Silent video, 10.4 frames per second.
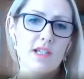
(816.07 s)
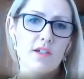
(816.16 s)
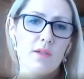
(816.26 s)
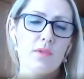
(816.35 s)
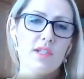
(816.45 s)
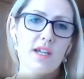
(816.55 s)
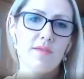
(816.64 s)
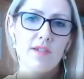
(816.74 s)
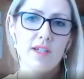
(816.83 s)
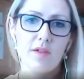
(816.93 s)
learning will
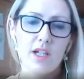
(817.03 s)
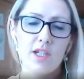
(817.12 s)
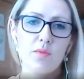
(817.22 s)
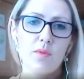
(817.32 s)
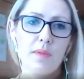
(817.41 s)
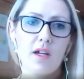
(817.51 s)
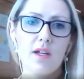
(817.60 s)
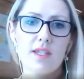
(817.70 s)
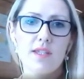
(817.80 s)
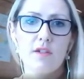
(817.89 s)
definitely fall into it,
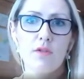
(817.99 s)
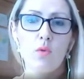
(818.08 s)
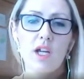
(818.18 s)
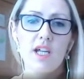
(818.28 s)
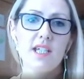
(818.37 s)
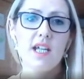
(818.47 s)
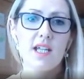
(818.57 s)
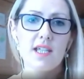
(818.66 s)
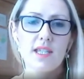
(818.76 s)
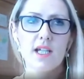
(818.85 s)
because their whole idea
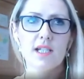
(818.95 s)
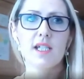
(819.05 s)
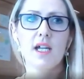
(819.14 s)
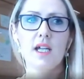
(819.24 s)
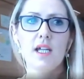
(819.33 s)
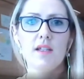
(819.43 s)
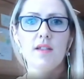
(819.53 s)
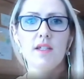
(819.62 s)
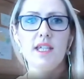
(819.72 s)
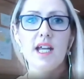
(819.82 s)
is that,
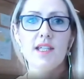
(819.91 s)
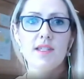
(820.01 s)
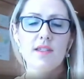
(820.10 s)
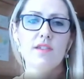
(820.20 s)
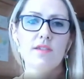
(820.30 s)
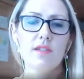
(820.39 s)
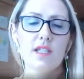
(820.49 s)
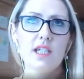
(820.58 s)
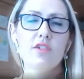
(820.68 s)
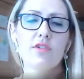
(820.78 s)
yes, the
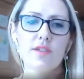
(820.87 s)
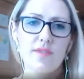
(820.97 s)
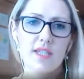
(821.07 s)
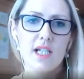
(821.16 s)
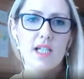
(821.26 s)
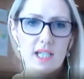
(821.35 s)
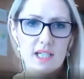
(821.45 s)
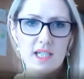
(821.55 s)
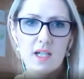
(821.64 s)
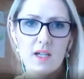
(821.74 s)
teacher is
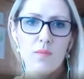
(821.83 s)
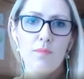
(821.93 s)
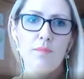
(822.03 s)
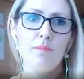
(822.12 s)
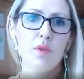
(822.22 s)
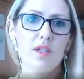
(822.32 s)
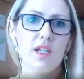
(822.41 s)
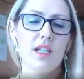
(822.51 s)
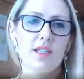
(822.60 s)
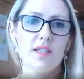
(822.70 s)
facilitating, but
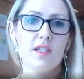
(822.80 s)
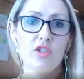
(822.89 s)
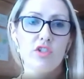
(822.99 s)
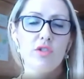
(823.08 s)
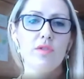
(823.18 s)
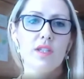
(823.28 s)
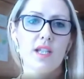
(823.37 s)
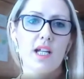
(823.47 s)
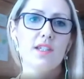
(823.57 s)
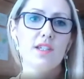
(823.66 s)
it's the student
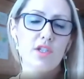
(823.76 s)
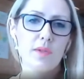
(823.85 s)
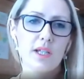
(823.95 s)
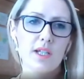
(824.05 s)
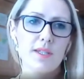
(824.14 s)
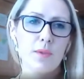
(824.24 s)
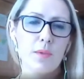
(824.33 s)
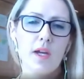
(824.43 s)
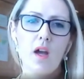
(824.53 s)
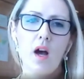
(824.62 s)
that's doing. So
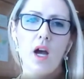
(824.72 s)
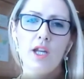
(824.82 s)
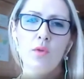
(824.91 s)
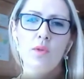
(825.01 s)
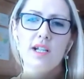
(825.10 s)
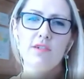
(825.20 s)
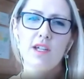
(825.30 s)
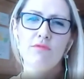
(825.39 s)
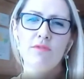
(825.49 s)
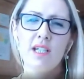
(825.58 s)
I know
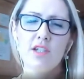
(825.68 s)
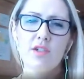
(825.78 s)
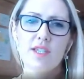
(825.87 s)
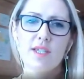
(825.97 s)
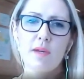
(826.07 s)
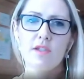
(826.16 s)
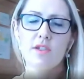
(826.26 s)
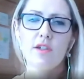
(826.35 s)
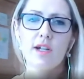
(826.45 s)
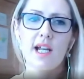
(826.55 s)
it really does depend
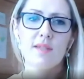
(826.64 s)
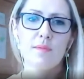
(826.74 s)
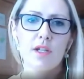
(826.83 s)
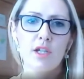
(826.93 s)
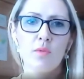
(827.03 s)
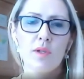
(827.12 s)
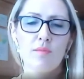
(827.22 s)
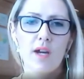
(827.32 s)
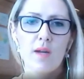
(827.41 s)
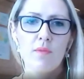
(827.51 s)
on your class, but I know on
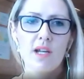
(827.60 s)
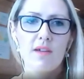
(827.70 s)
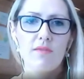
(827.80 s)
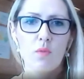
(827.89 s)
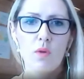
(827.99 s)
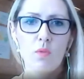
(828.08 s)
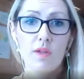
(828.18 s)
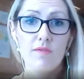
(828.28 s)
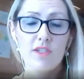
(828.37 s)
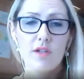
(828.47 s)
a primary level, what
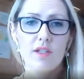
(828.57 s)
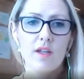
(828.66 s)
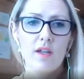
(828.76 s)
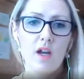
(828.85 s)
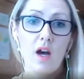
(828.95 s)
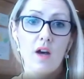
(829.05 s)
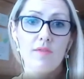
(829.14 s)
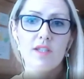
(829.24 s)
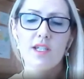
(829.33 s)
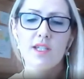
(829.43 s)
we've done
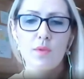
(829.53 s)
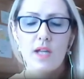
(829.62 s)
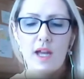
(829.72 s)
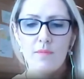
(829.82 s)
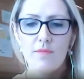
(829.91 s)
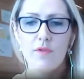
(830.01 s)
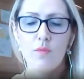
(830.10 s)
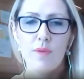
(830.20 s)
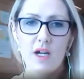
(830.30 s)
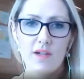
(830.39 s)
often is we,
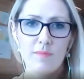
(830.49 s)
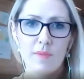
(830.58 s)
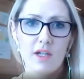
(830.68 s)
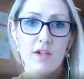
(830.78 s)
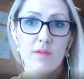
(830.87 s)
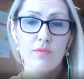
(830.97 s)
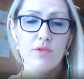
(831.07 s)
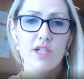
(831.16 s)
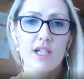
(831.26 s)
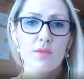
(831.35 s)
for part of my current
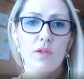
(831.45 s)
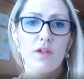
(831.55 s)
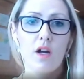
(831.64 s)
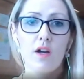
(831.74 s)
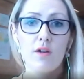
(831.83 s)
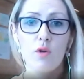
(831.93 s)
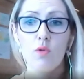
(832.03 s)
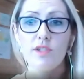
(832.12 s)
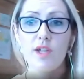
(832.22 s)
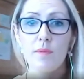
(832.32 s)
project, our
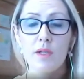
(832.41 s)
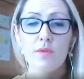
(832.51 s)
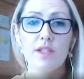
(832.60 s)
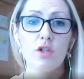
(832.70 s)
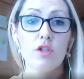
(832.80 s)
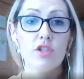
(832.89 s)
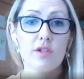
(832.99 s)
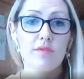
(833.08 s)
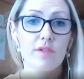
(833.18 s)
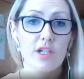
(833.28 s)
whole topic was
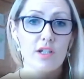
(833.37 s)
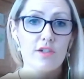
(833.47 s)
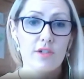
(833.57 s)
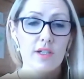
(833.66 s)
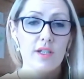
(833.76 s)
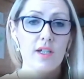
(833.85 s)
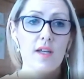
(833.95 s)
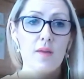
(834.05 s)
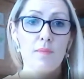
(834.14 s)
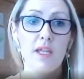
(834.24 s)
culture for children
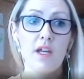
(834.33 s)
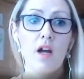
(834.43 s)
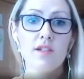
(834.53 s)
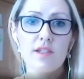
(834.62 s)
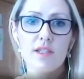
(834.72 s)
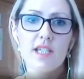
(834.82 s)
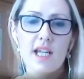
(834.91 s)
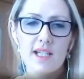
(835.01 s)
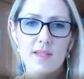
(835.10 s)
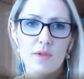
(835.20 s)
beyond the
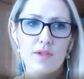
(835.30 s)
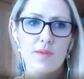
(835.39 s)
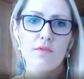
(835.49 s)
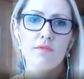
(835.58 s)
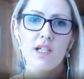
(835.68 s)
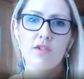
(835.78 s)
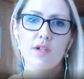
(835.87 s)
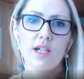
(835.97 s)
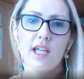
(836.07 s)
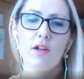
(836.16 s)
textbooks. We're really
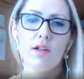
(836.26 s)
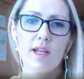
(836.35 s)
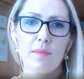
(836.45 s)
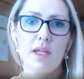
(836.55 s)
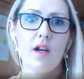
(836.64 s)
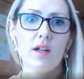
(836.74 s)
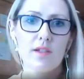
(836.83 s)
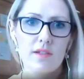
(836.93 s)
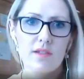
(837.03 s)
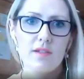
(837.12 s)
trying to get all that
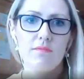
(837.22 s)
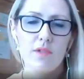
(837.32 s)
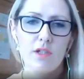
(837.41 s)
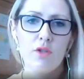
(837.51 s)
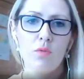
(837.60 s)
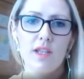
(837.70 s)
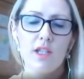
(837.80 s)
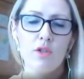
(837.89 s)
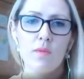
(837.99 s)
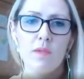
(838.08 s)
beyond, what they
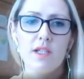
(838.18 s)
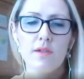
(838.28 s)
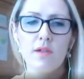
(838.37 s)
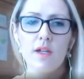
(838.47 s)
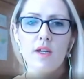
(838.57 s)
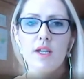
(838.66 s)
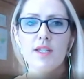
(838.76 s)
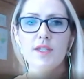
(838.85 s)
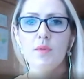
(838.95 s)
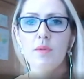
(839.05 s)
normally do.
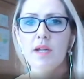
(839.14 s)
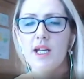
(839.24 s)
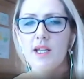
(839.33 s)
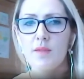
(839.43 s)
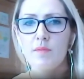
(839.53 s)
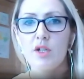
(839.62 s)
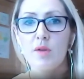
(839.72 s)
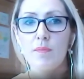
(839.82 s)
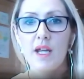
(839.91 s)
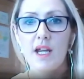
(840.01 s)
So we were getting them to
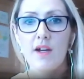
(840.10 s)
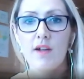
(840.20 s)
compare